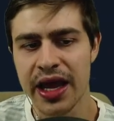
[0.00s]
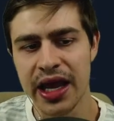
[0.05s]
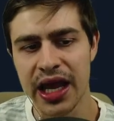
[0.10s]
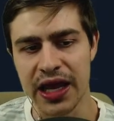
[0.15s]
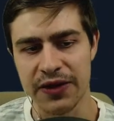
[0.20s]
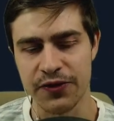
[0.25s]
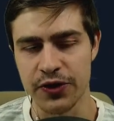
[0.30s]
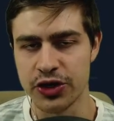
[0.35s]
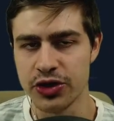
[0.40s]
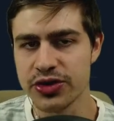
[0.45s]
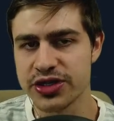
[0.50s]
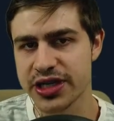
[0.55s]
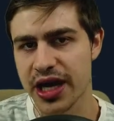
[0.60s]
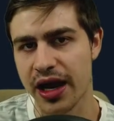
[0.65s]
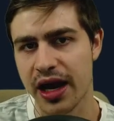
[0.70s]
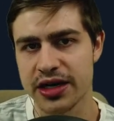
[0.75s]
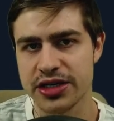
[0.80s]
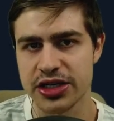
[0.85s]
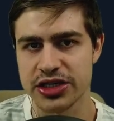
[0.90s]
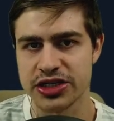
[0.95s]
if you do
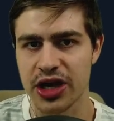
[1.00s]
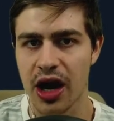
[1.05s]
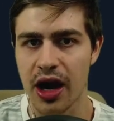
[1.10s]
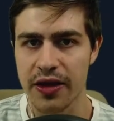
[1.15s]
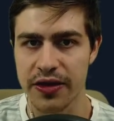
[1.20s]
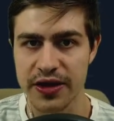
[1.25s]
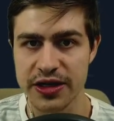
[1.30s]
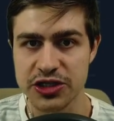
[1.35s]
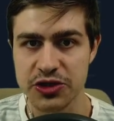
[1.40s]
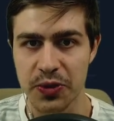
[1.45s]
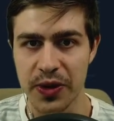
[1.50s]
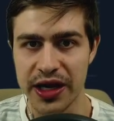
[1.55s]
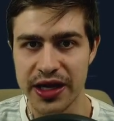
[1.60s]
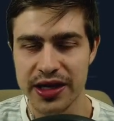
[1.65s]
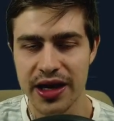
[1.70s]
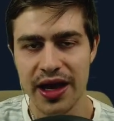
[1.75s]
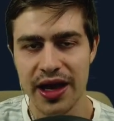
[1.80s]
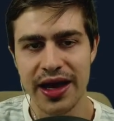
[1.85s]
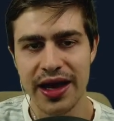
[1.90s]
Saka to Zaha this week,